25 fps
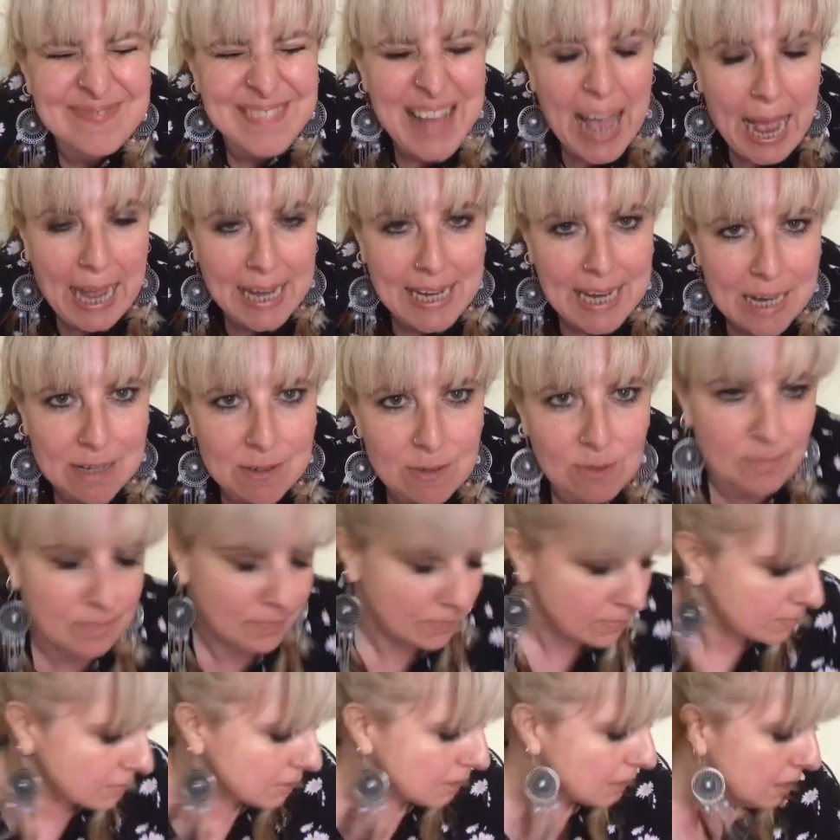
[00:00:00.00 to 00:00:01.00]
Hello.
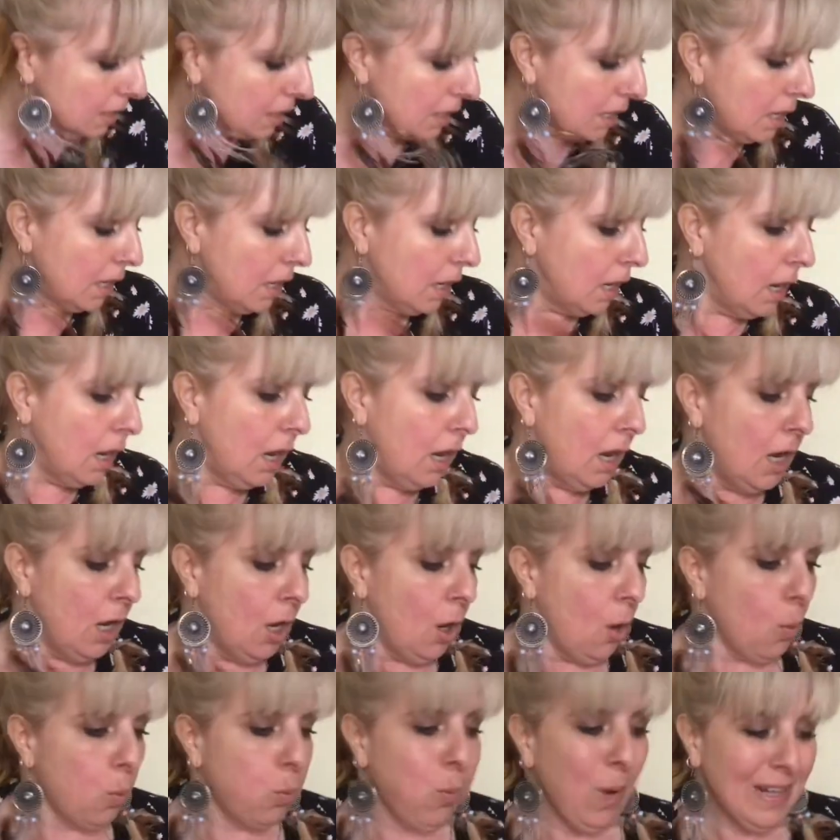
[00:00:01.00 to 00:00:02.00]

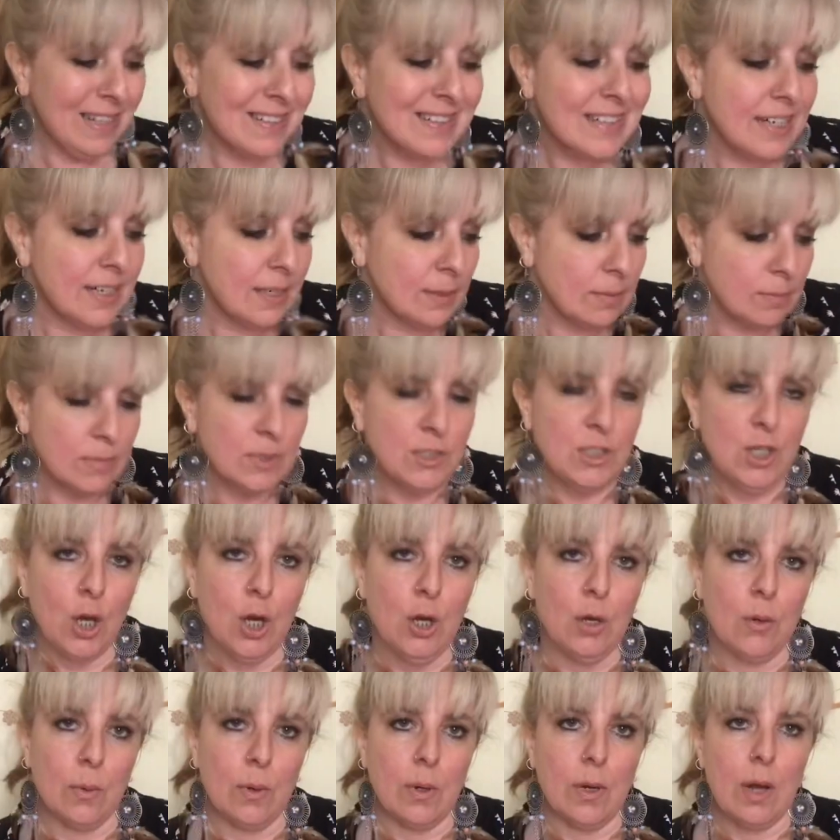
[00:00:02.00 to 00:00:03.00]
Welcome
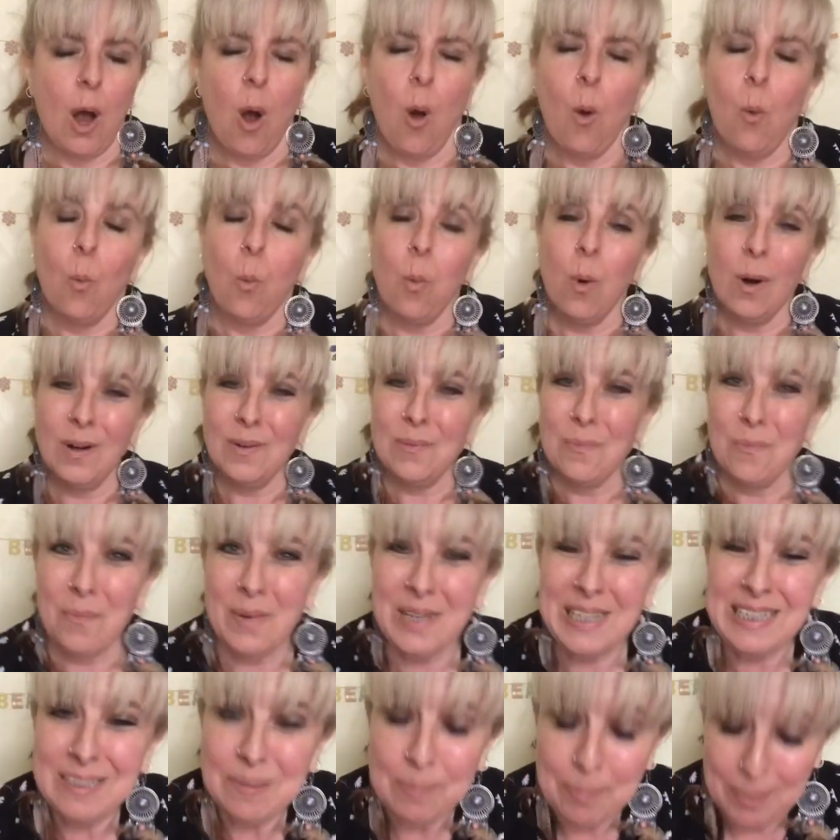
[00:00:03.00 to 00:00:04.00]
to what
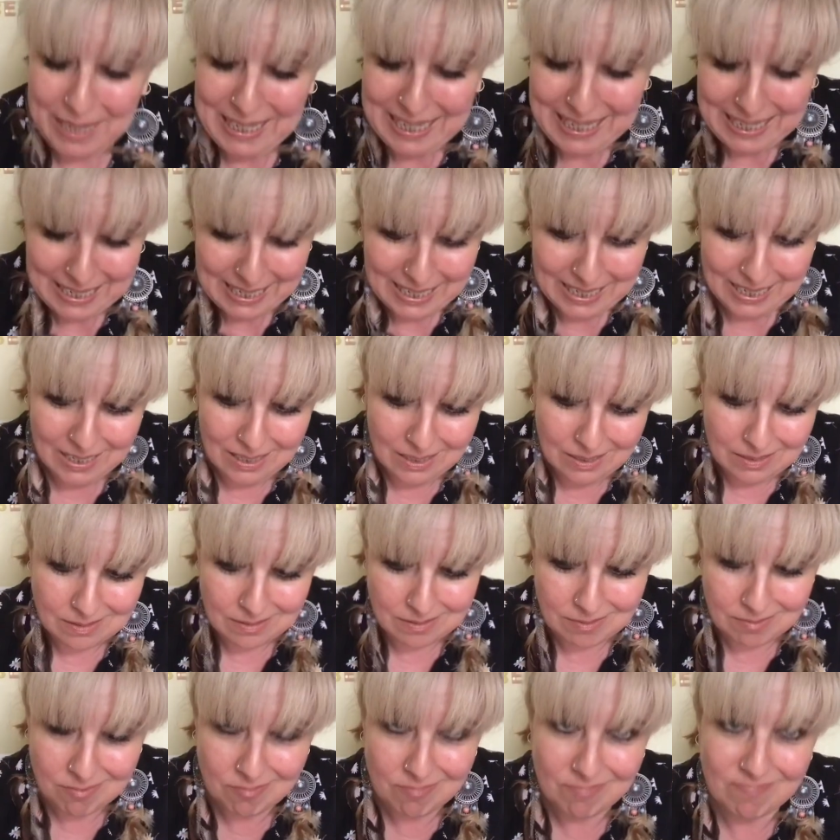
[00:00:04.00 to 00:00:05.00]
will be
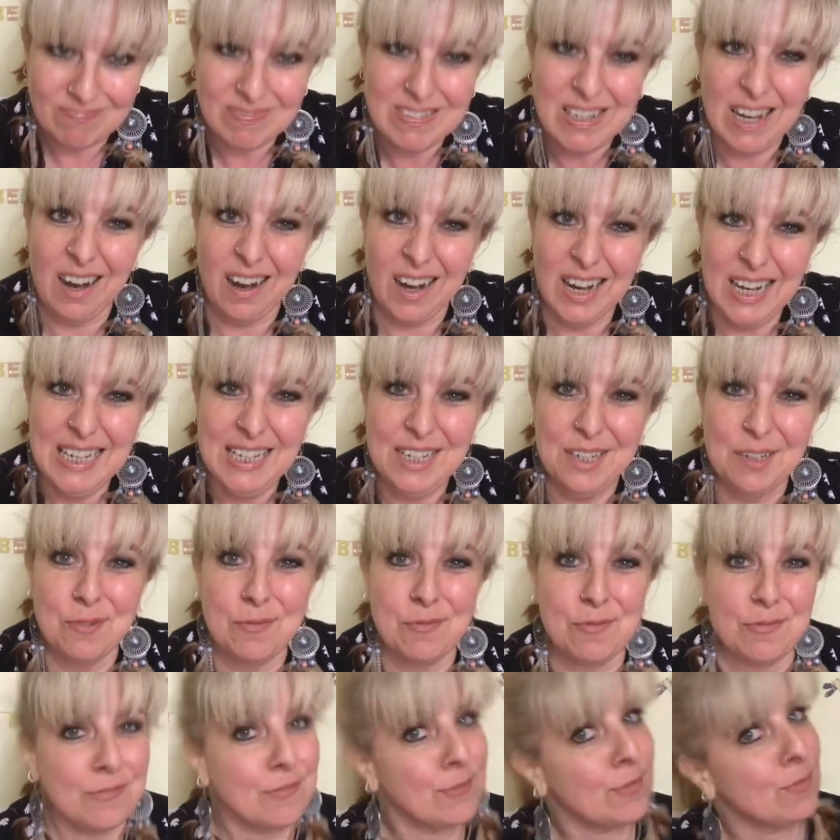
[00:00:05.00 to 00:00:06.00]
kind of
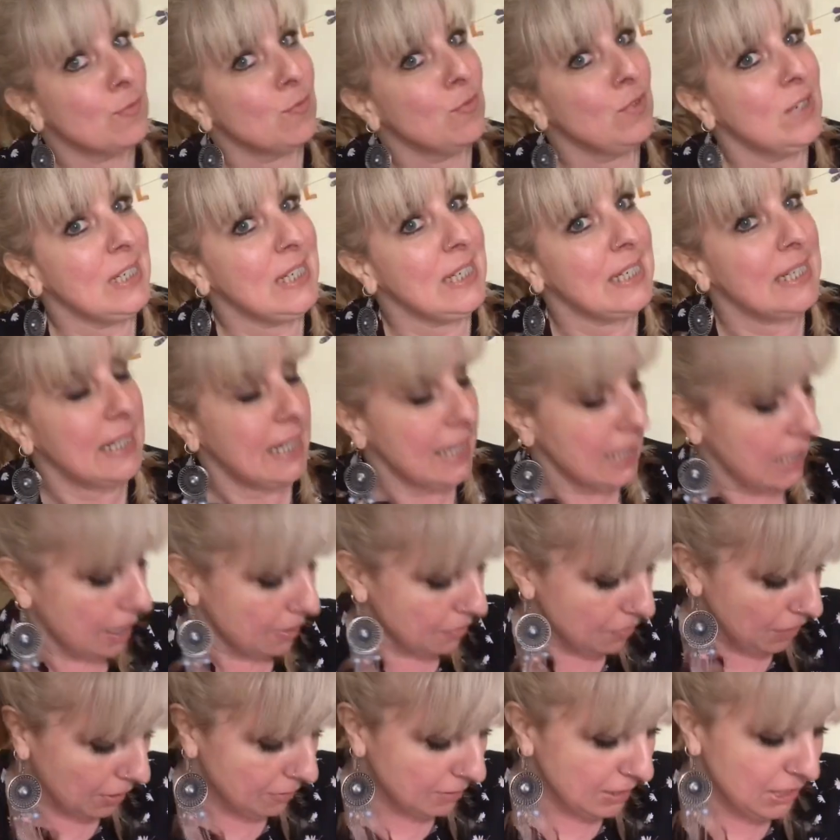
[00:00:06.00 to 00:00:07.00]
really a
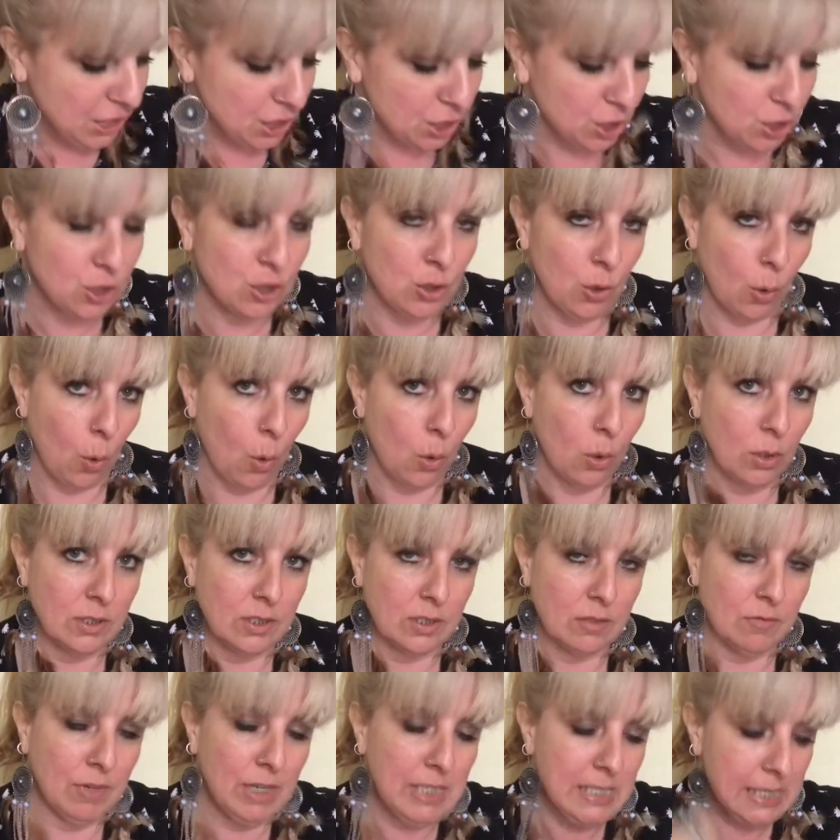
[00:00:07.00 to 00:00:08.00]
very short
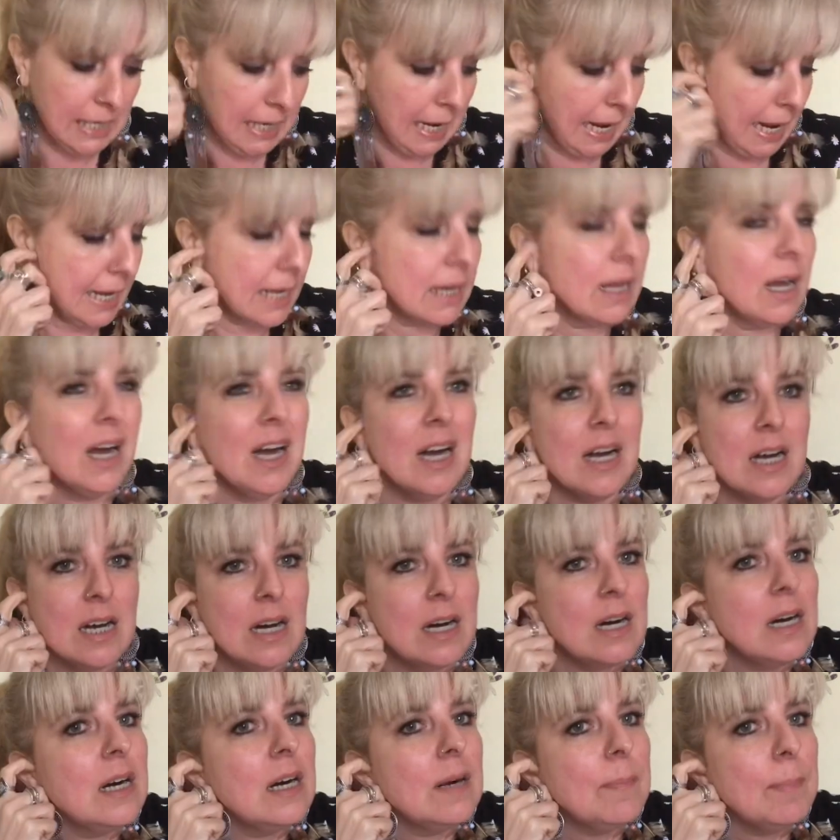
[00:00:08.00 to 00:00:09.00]
resonate.
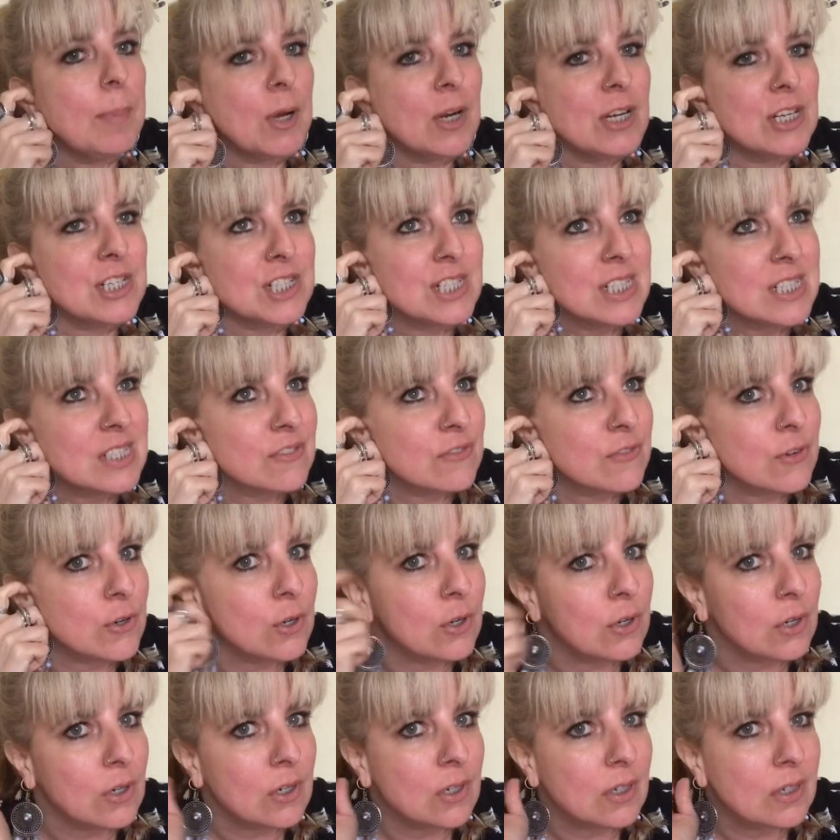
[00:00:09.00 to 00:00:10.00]
Apologies
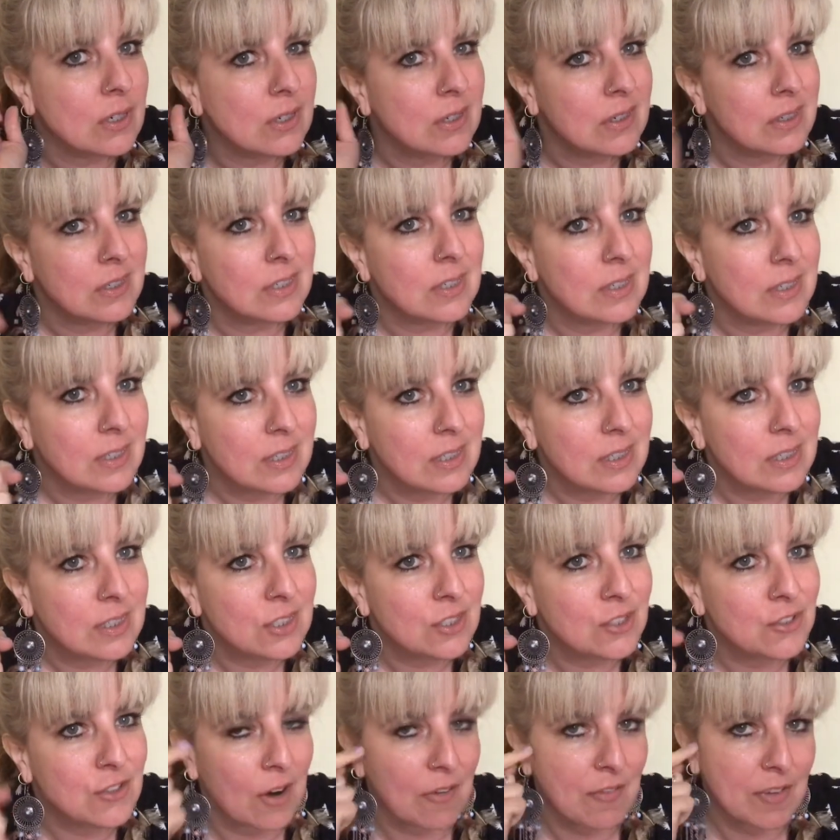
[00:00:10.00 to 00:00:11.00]
for
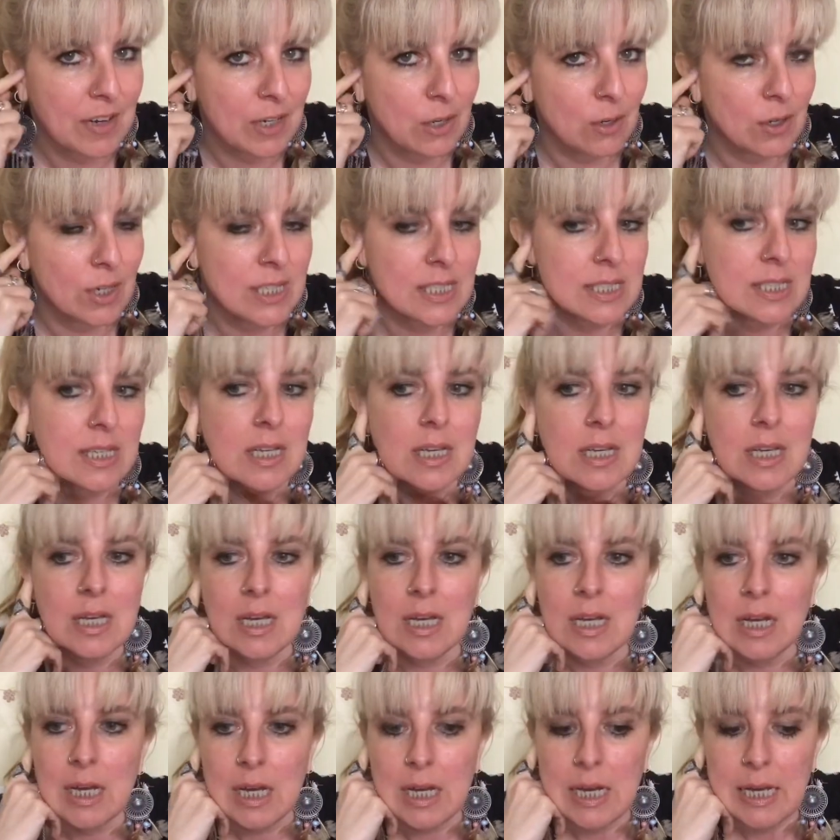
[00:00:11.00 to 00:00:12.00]
traffic noise.
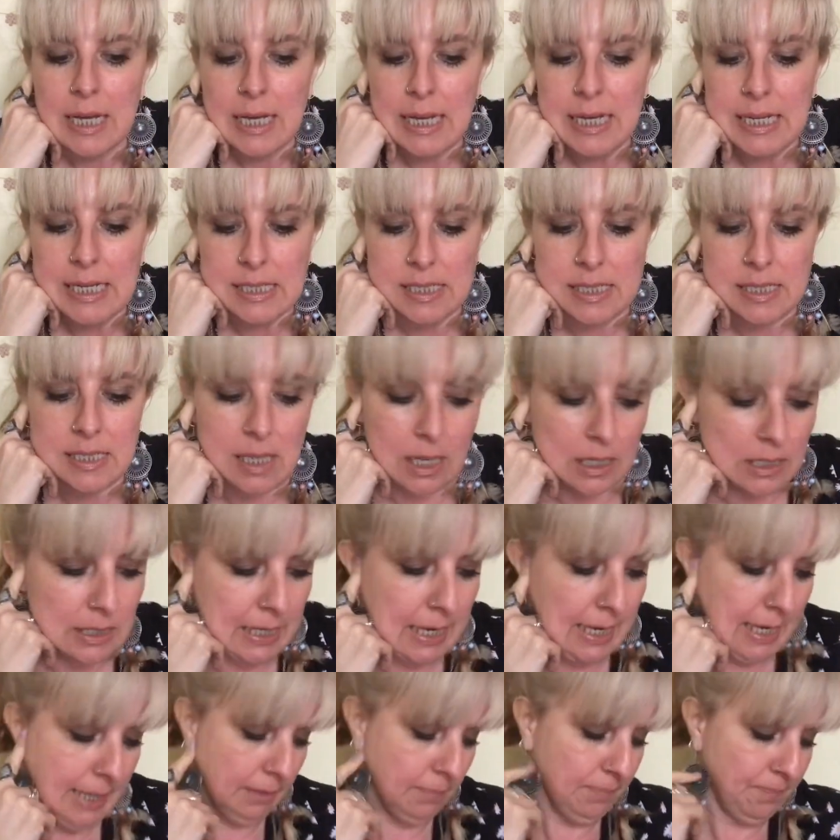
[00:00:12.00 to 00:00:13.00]
It's
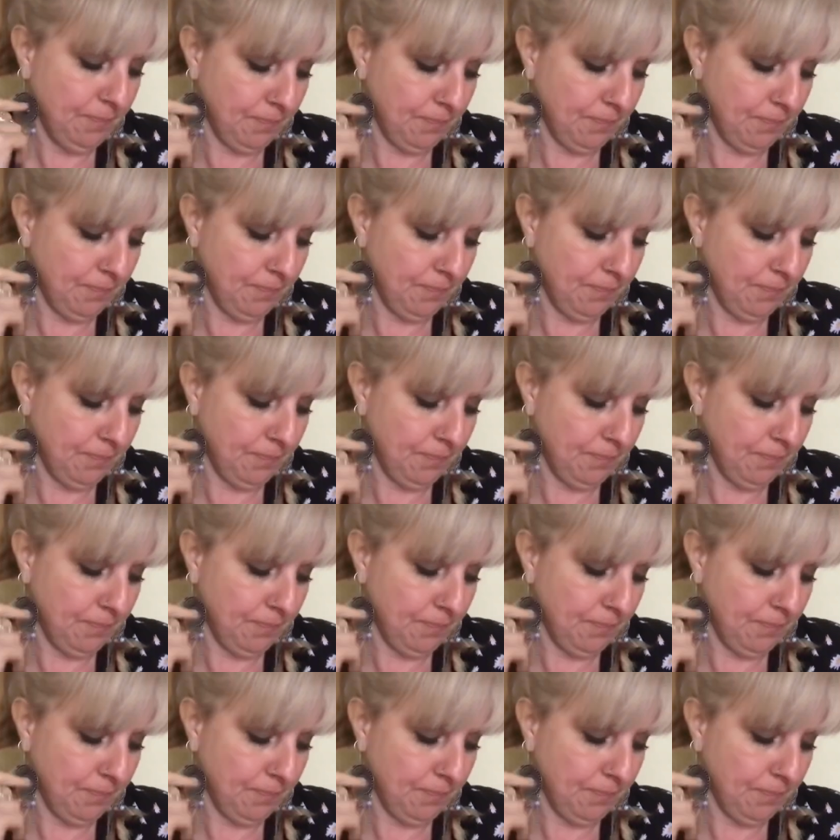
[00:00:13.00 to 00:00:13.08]
Sunday.